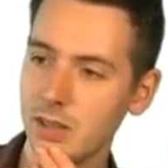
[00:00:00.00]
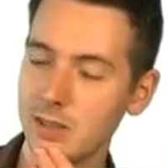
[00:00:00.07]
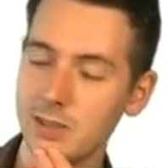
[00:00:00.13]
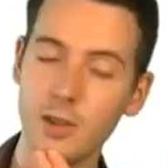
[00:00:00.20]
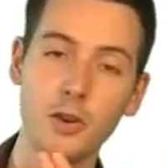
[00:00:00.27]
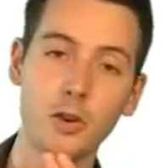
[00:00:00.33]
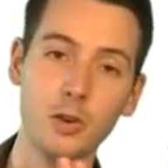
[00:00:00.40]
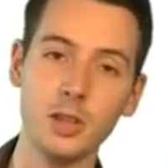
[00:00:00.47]

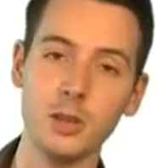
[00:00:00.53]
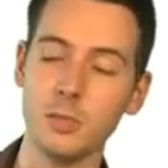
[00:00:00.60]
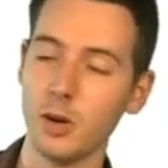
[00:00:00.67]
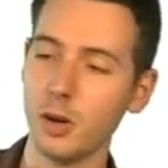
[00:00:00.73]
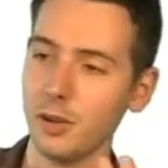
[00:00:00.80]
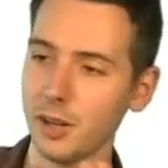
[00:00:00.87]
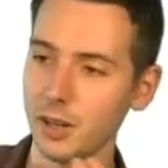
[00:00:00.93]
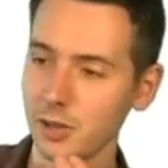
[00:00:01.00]
It's not only a
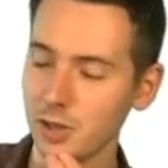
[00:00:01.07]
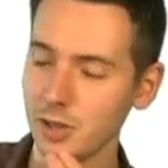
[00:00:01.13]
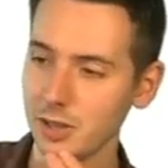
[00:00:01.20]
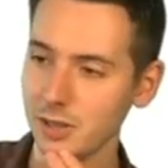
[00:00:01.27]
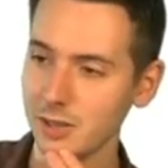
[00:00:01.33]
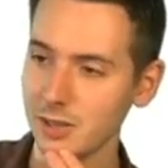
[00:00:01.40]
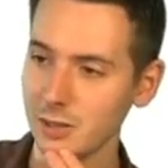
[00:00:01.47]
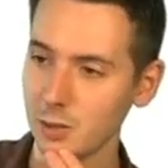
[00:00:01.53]
pawn,
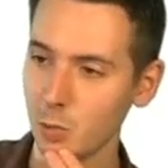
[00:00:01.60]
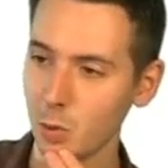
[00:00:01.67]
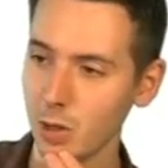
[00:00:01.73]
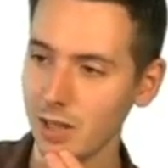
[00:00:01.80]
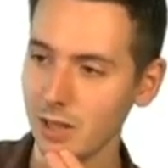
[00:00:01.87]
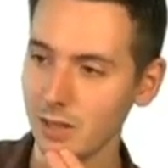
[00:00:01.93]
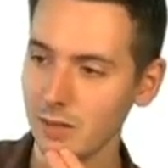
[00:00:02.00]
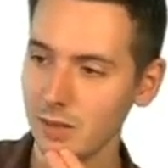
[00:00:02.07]
actually. It's a
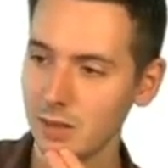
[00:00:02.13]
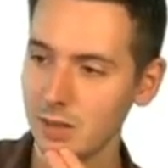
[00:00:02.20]
queen.